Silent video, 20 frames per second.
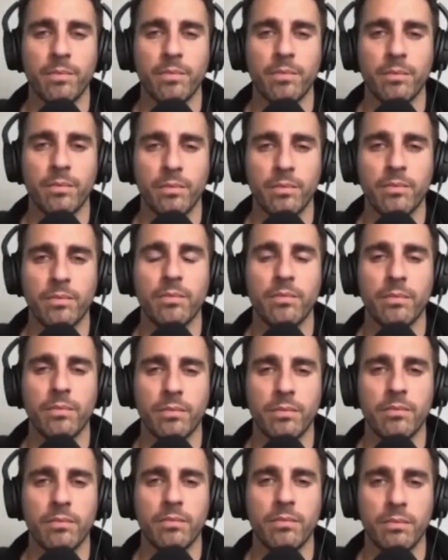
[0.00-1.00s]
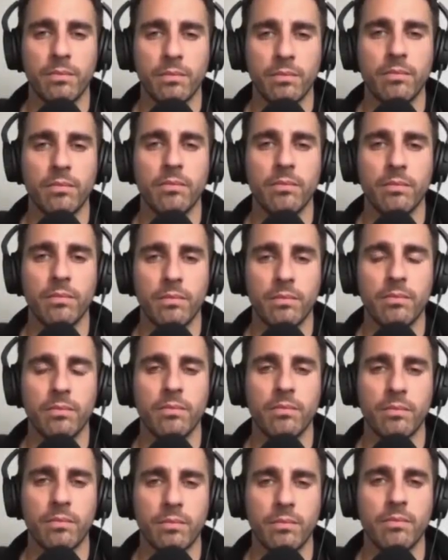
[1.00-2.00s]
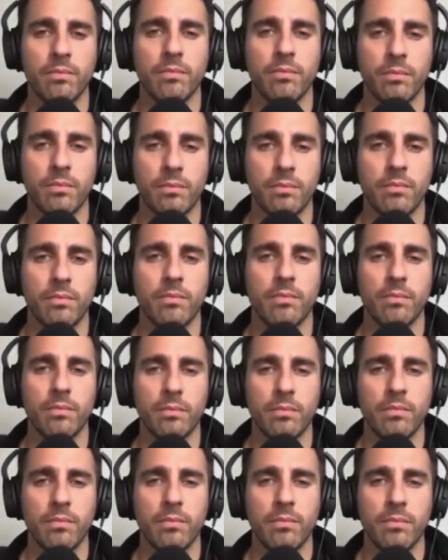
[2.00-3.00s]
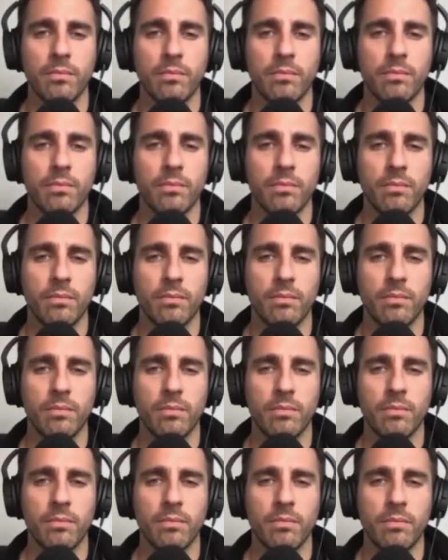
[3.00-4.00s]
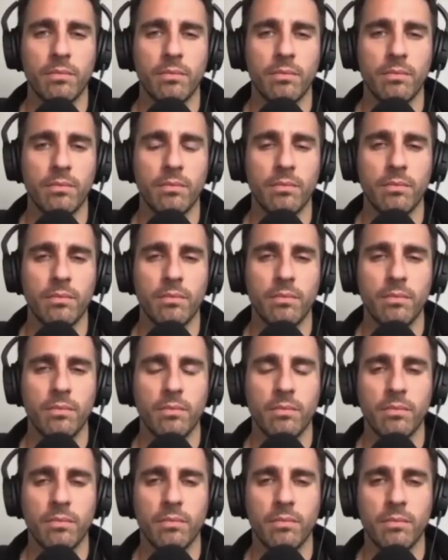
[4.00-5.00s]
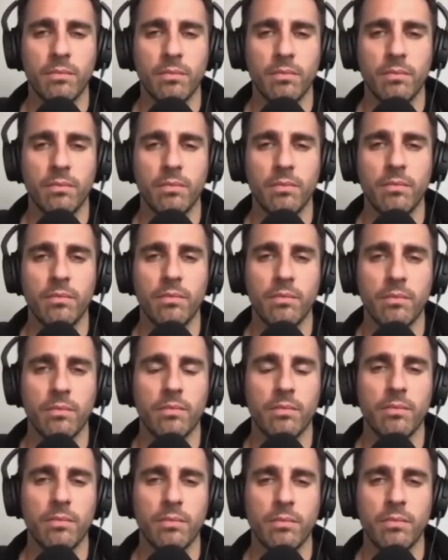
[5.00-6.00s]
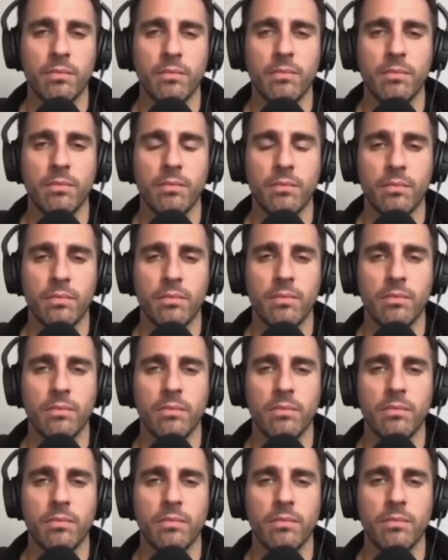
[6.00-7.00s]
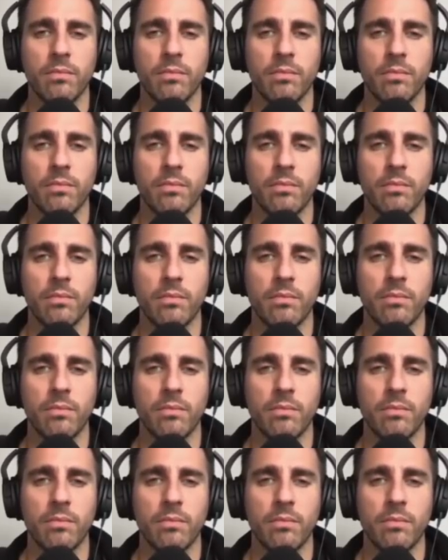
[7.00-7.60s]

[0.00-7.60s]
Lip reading: The person shown says nothing.